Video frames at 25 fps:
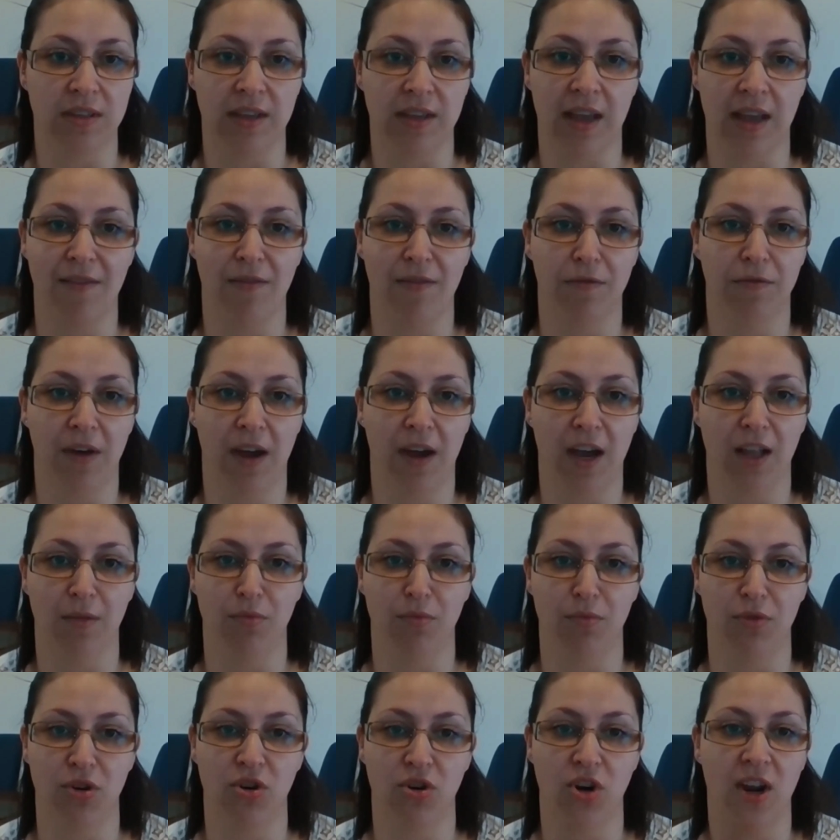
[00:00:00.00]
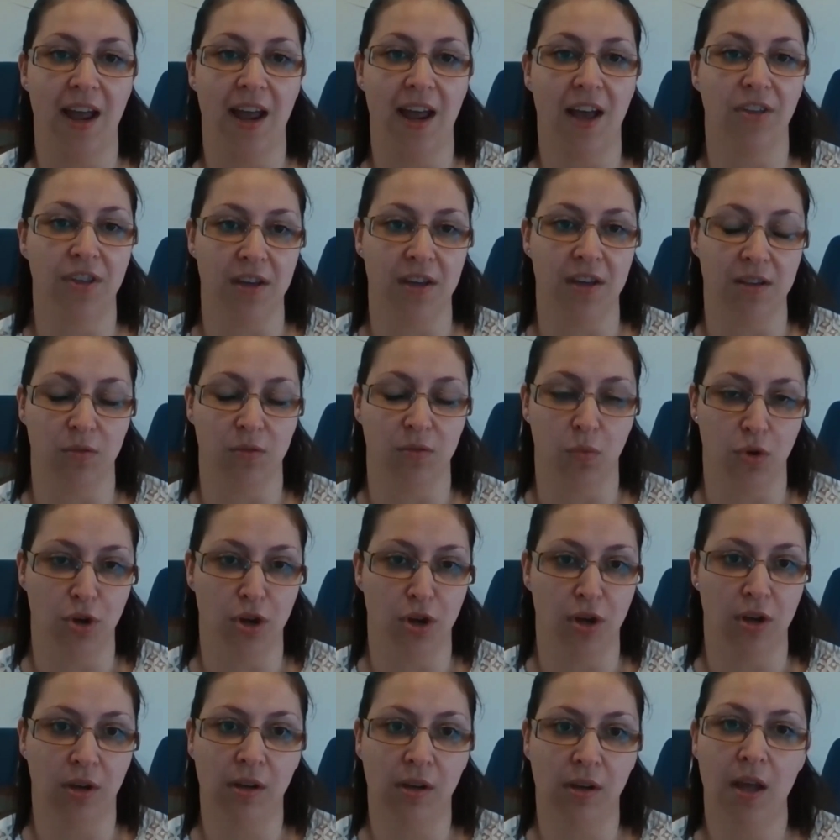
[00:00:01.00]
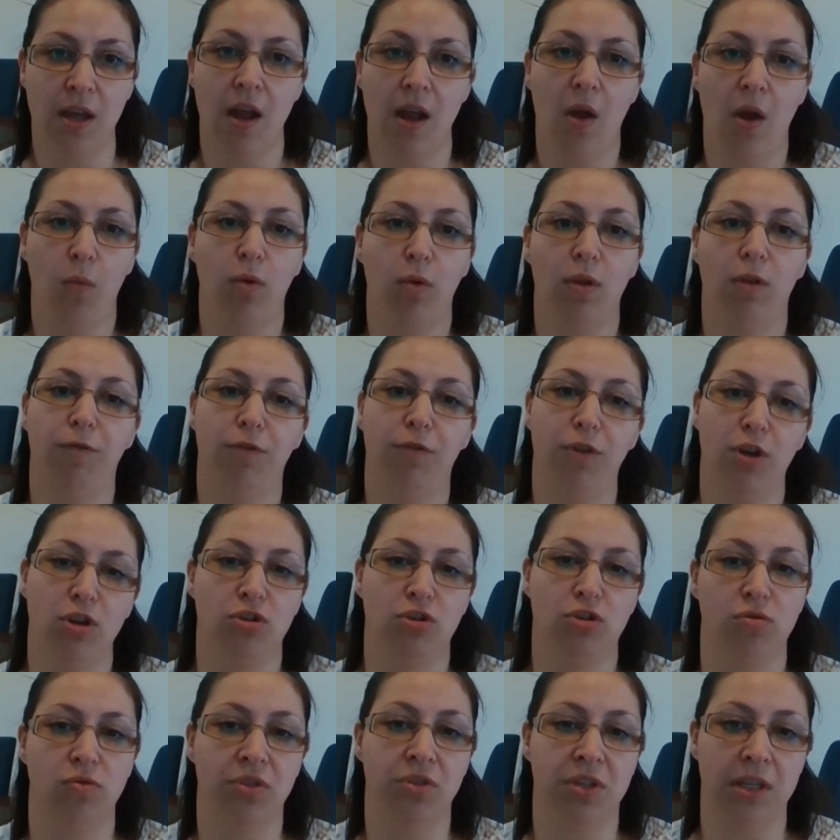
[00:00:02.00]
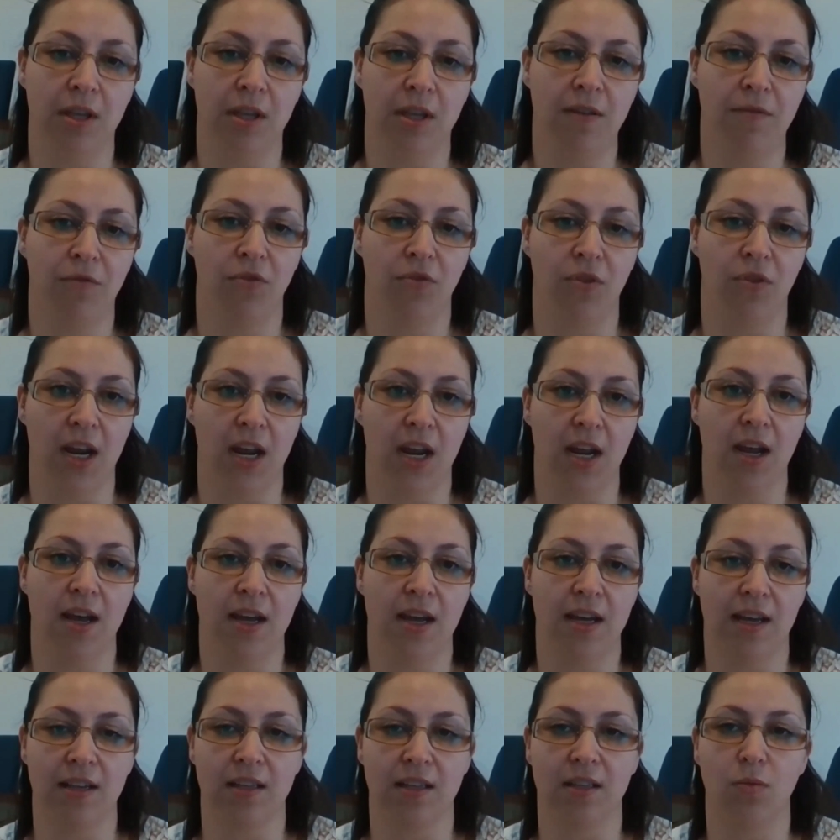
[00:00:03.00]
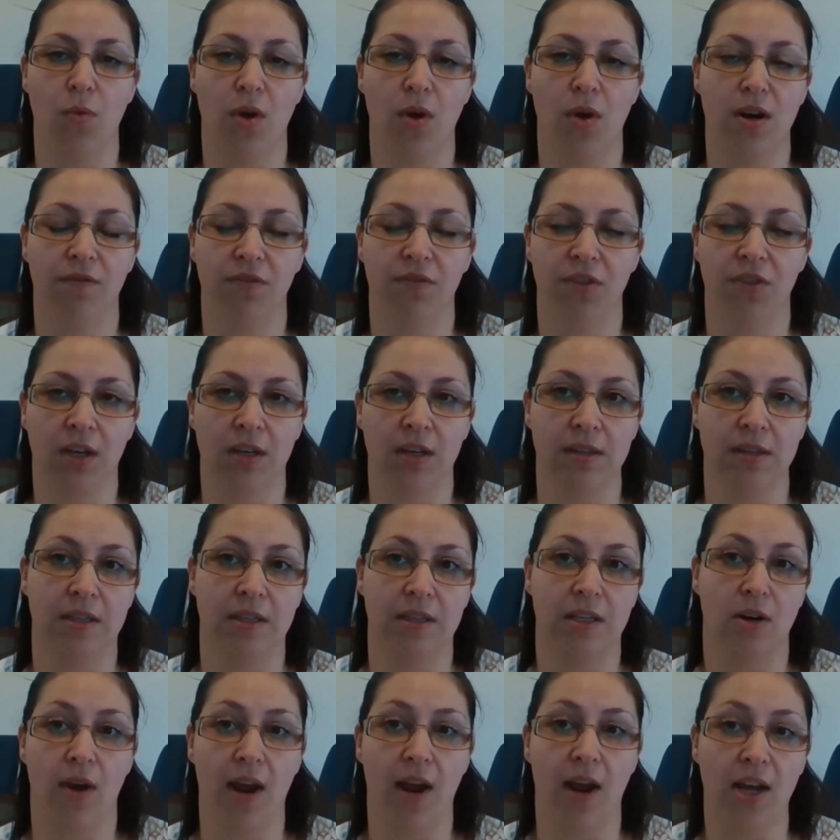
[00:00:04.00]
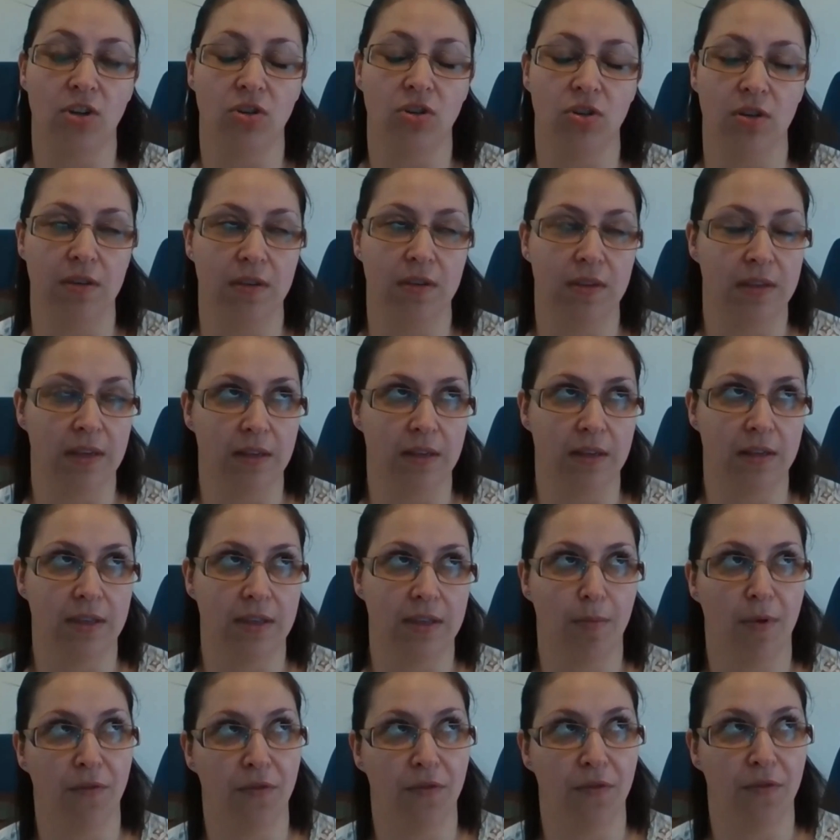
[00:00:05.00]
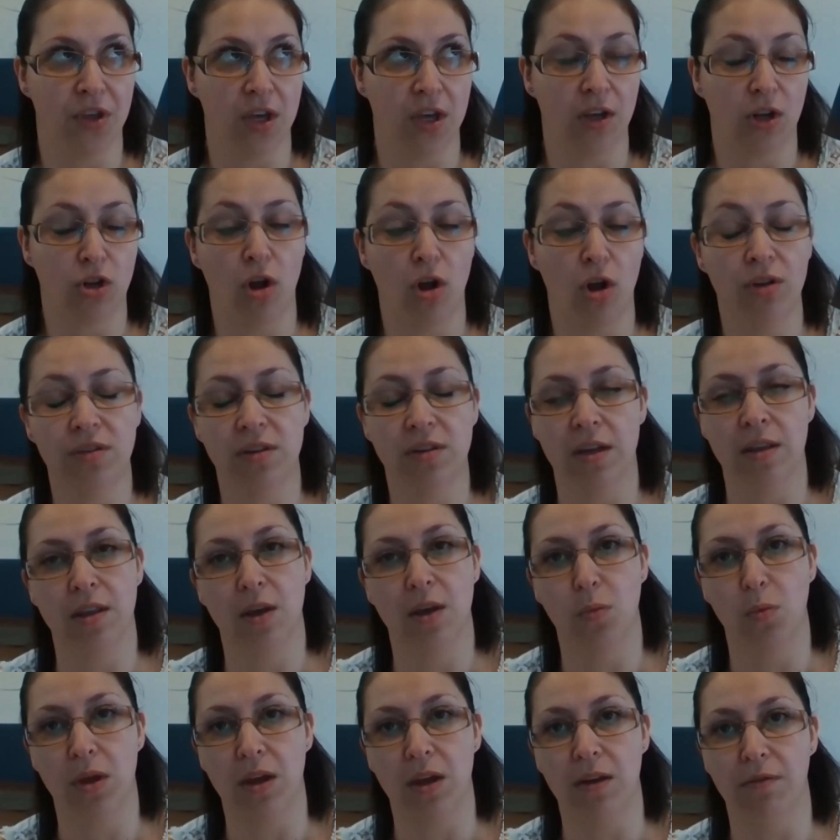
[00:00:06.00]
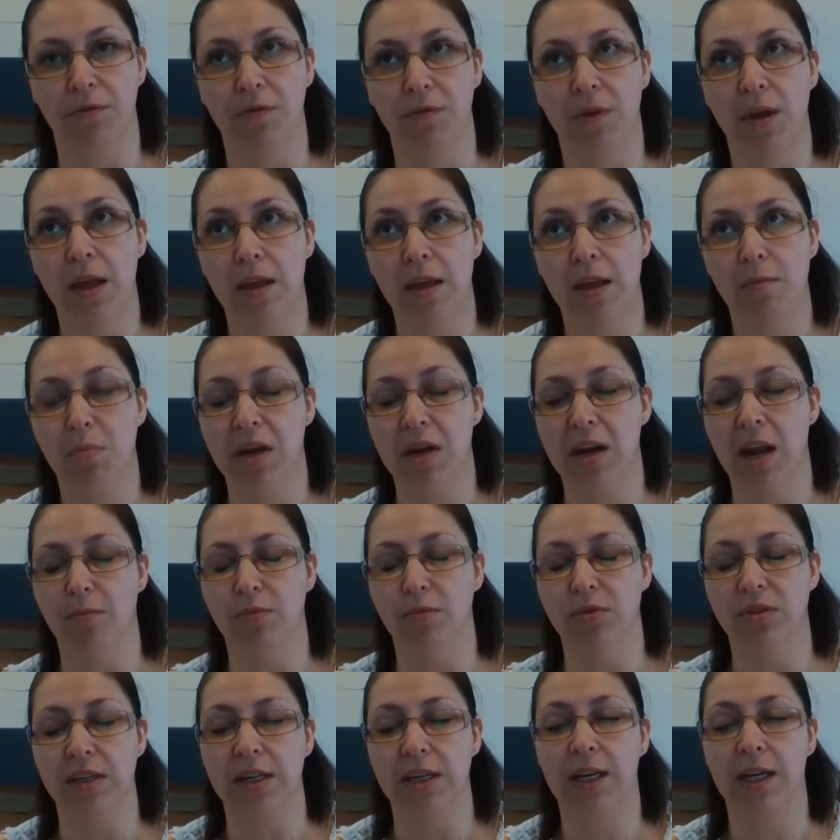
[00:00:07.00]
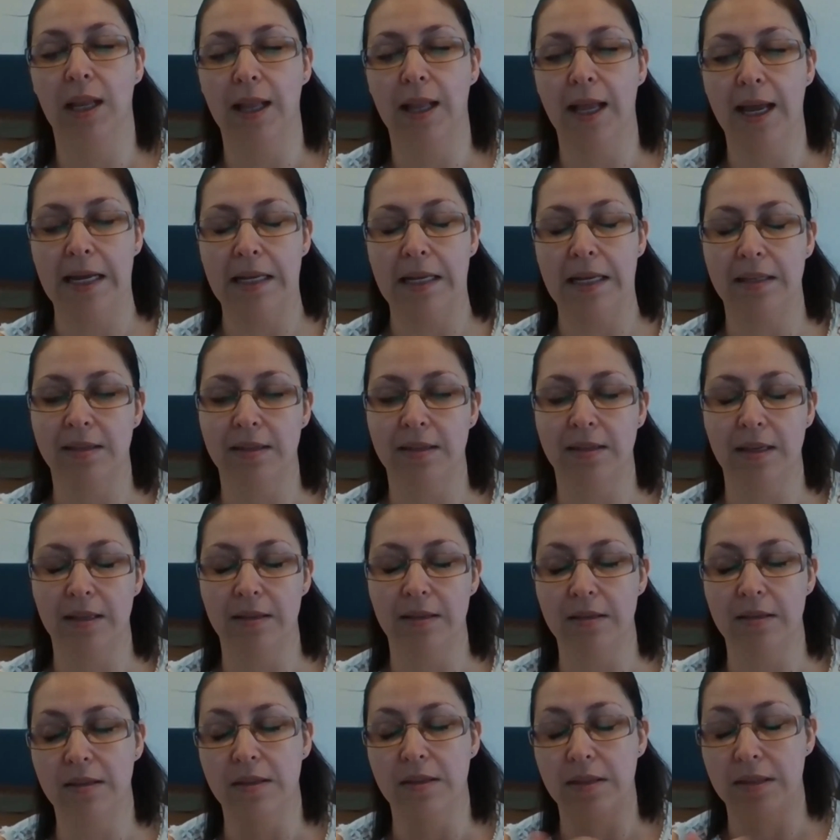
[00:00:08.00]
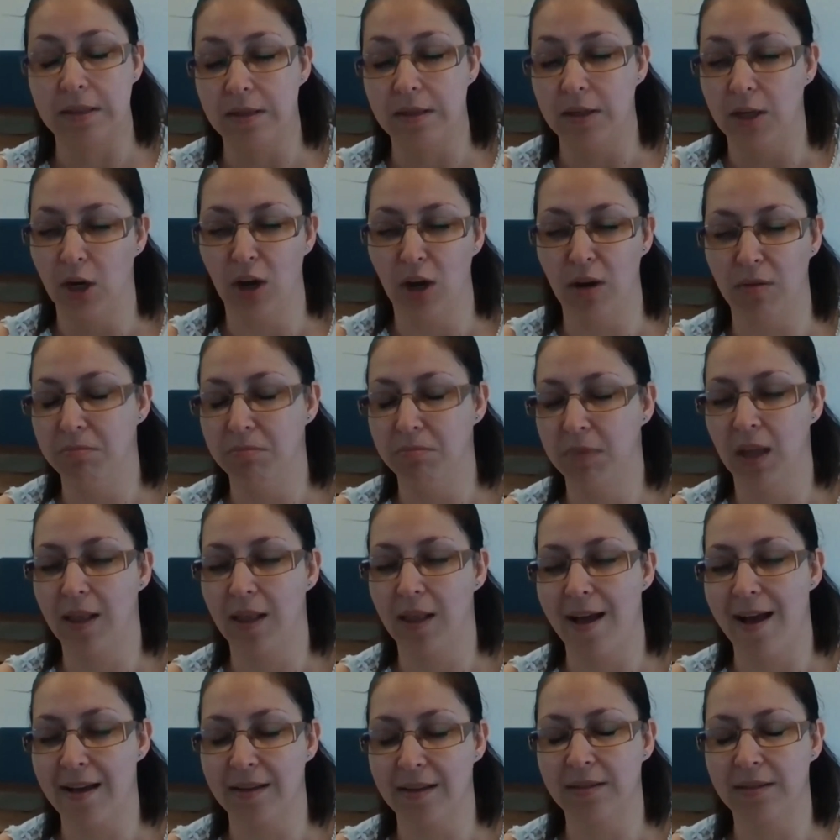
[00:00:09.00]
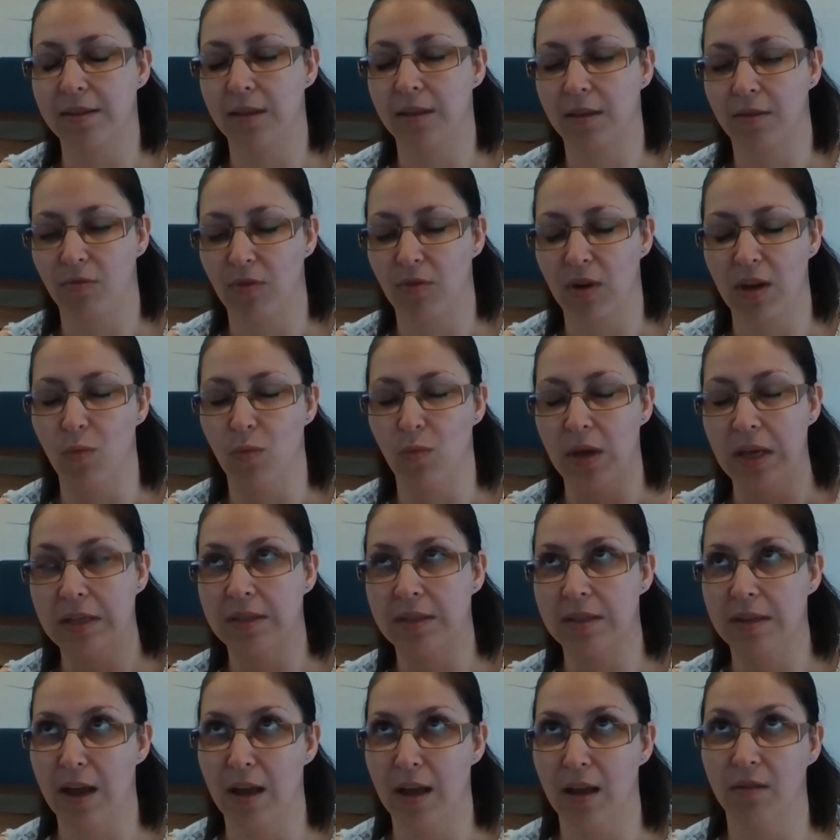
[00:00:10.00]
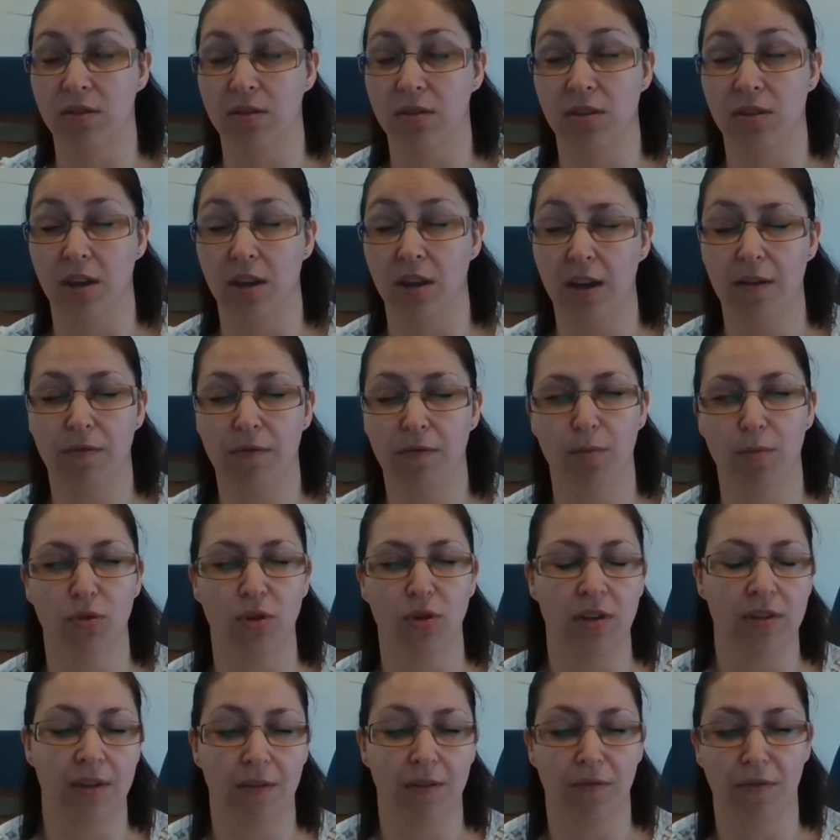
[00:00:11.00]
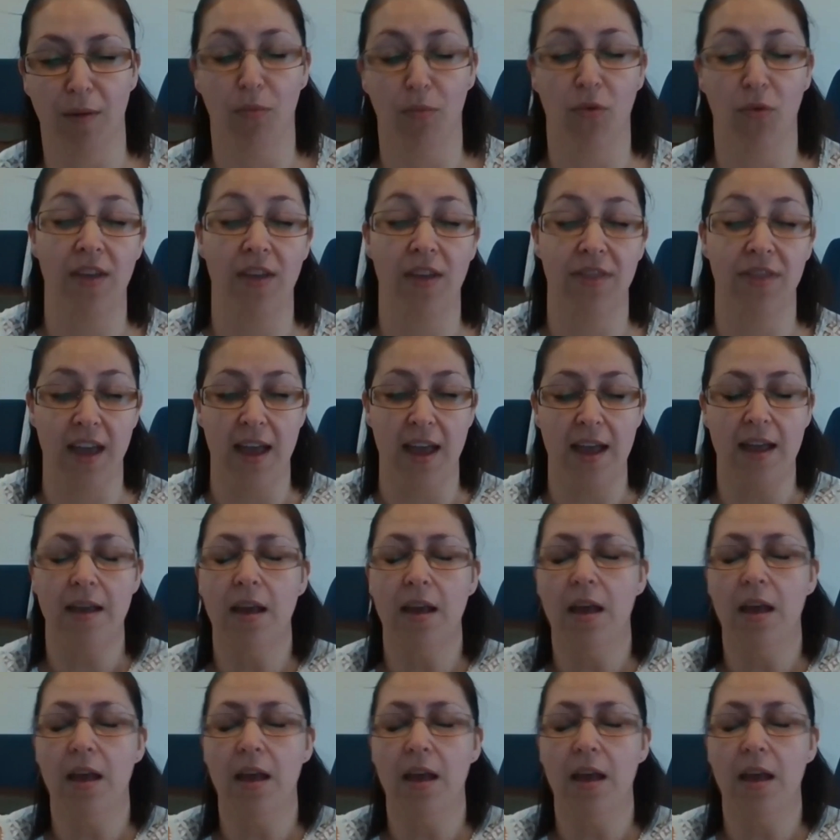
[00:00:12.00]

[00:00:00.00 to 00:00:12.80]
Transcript: you have available, you know how things work. With virtual delivery, I guess one of the considerations and some of the content that we've been able to collate since, you know, the last 3 weeks now or so, if I'm right there,